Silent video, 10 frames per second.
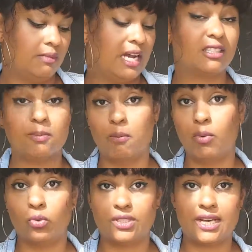my husband
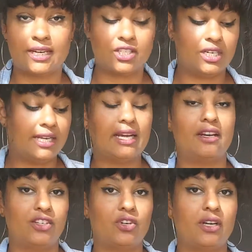bought it actually,
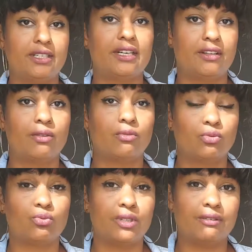and I tried it and I thought it
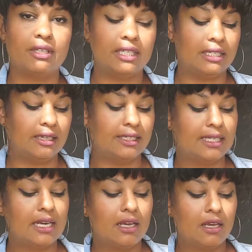was really, really nice.
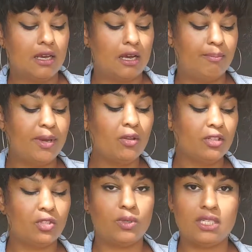A bit on
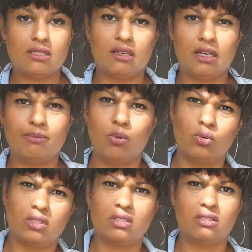the sweet side,
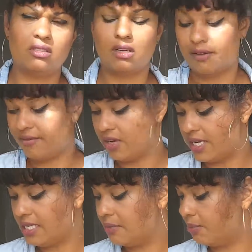porters, I
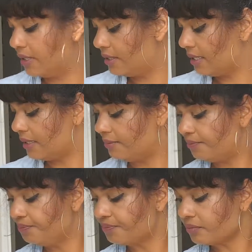find, but
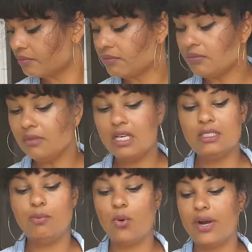
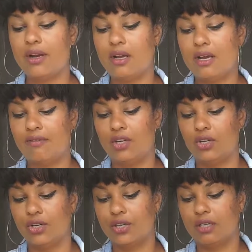let's pour it out and have a
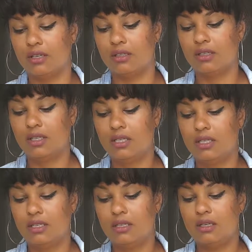look, and
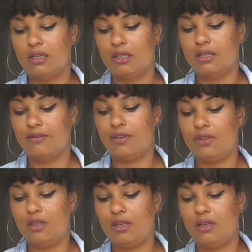I'll give you
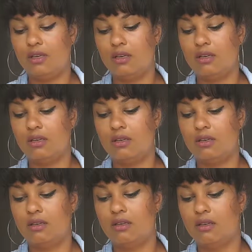the
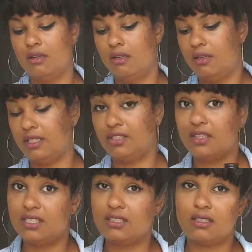thing. So
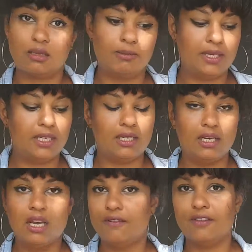this is a completely,
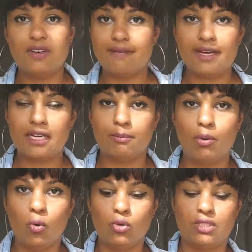if you've never had a
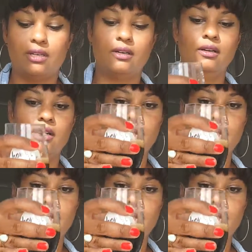porter,